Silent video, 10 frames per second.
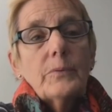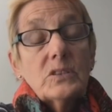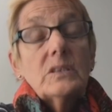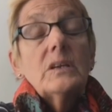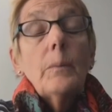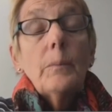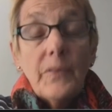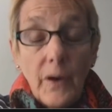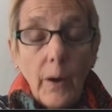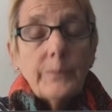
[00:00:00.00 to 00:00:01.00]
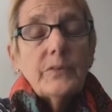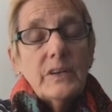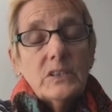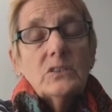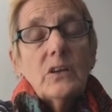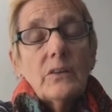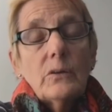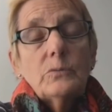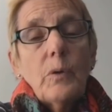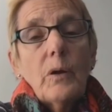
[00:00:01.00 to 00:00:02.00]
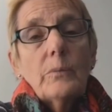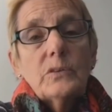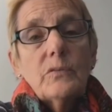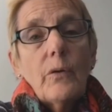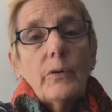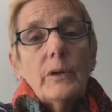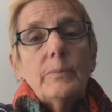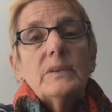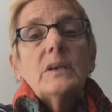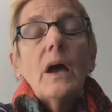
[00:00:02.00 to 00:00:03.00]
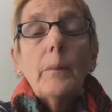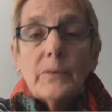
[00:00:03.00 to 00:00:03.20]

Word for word: Some of the observations on those programs have already been done,